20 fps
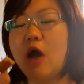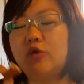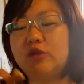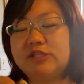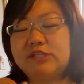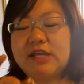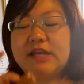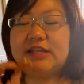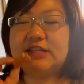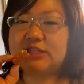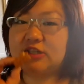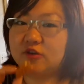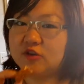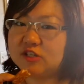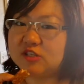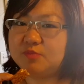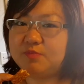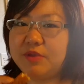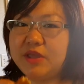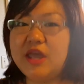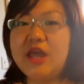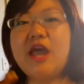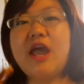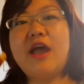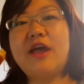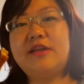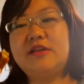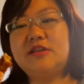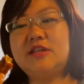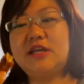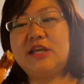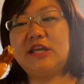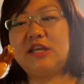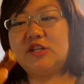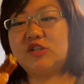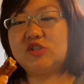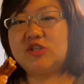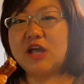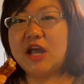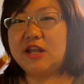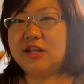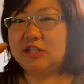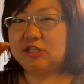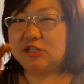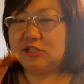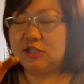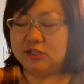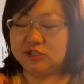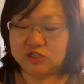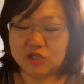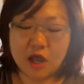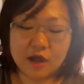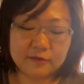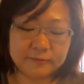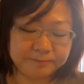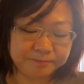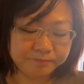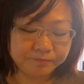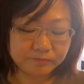outside is crispy and the inside is still soft.